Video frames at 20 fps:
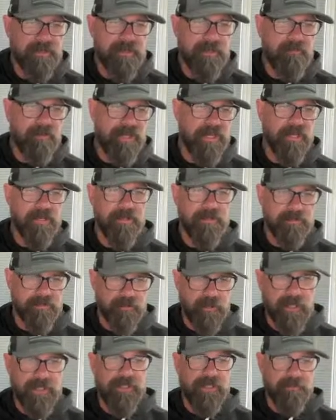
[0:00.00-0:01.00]
What are you gonna do?
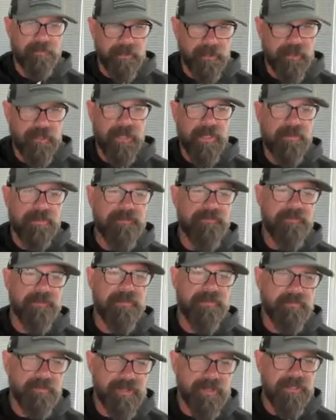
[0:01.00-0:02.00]
Tricep pushdowns for
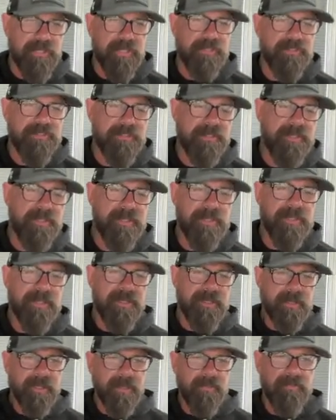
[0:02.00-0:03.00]
3 sets
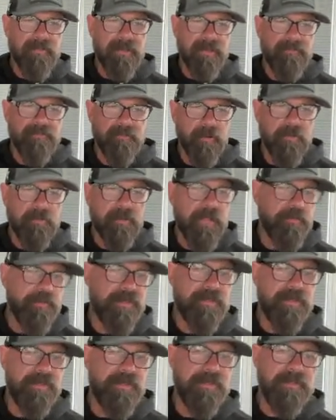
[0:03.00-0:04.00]
of 4
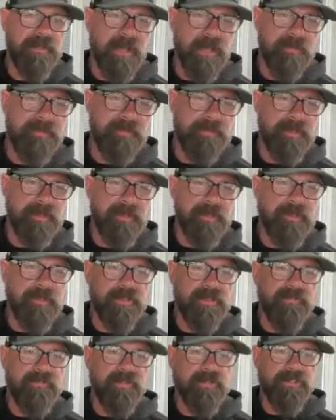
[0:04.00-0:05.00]
reps? No, you can use
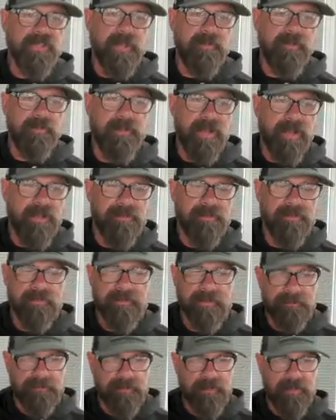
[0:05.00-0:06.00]
it for supplemental,
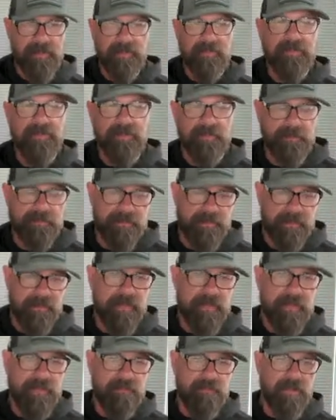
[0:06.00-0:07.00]

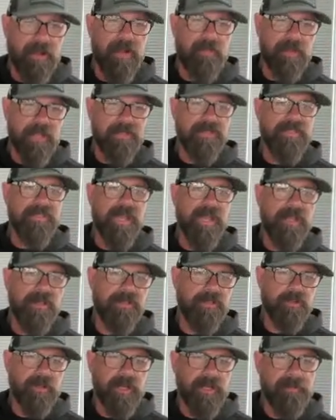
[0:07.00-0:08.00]
barbell style
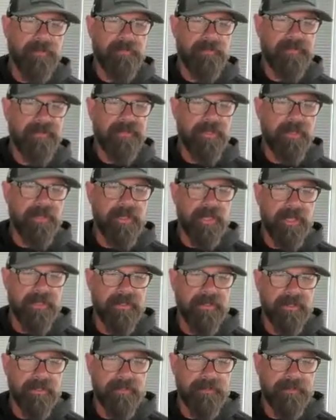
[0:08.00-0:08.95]
training. So yes.